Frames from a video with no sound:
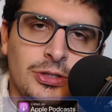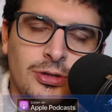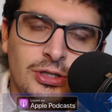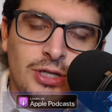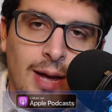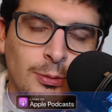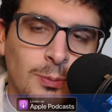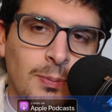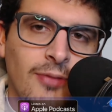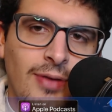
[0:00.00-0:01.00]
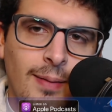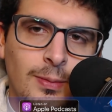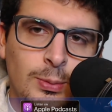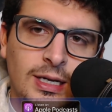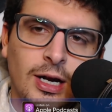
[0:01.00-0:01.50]
tree shopping with my
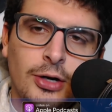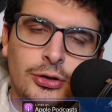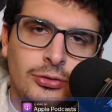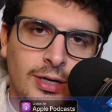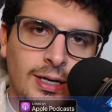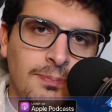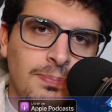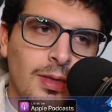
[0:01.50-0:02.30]
family. We got our tree.